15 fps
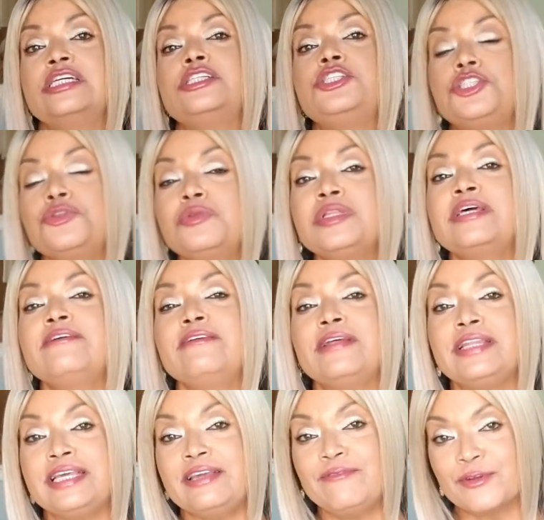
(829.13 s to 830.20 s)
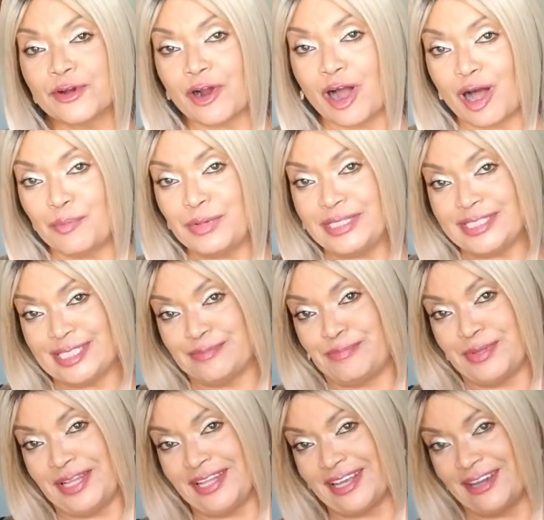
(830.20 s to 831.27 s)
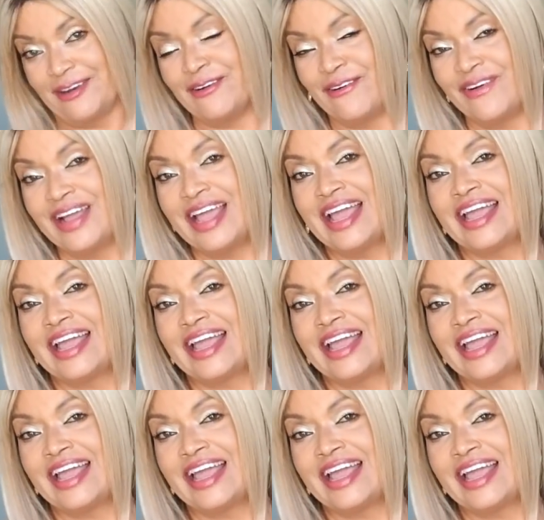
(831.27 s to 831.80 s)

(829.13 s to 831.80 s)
Do leave your comments below,